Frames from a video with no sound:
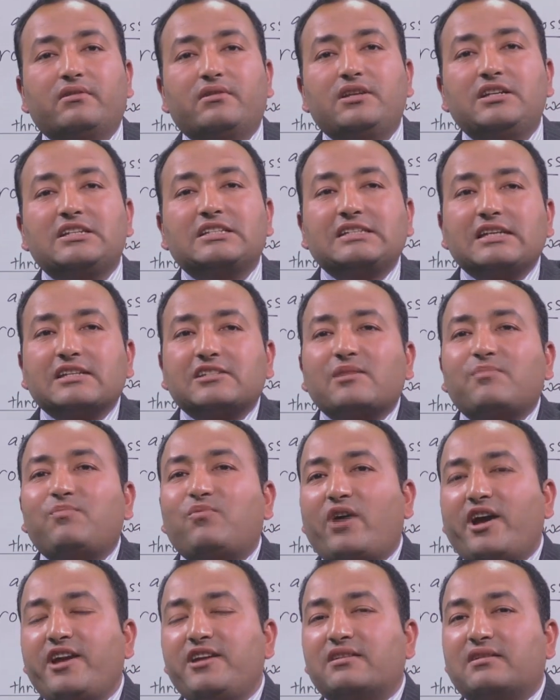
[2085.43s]
It's just a
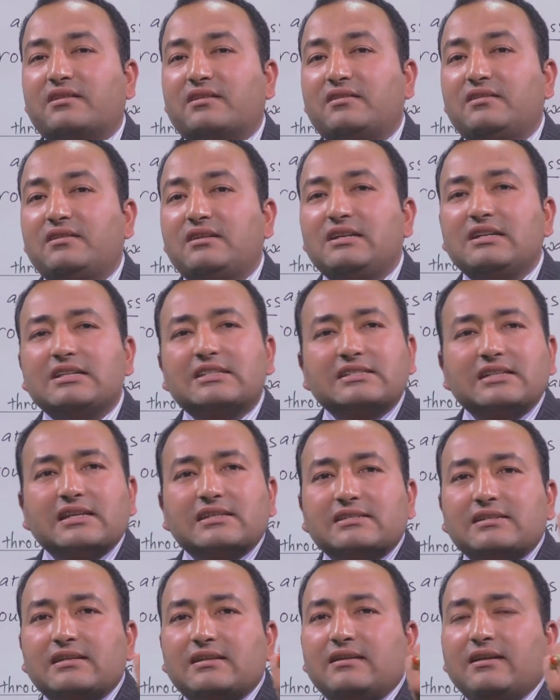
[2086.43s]
point. It's
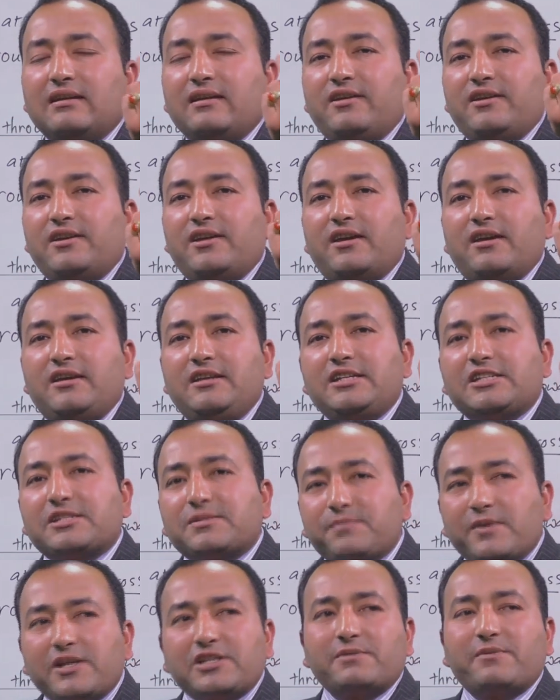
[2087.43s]
just a
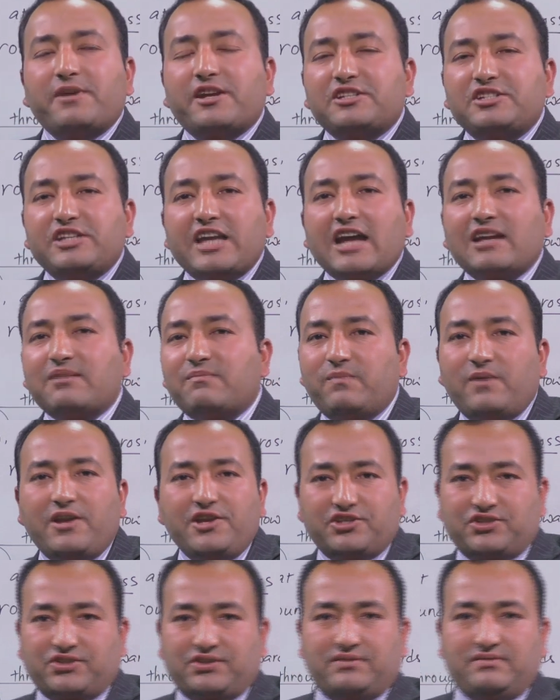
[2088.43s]
specific exact
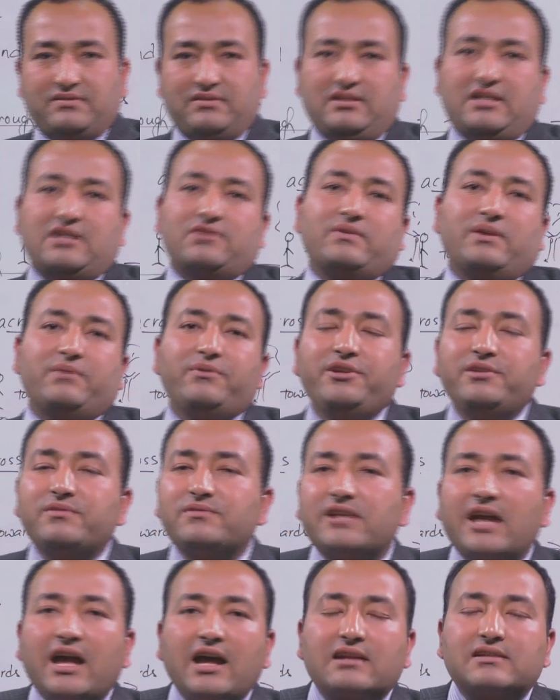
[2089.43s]
place. That's why we
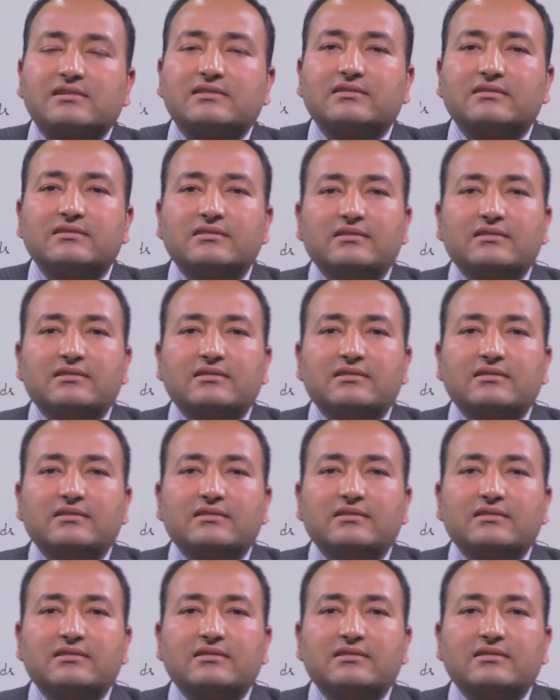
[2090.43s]
use at.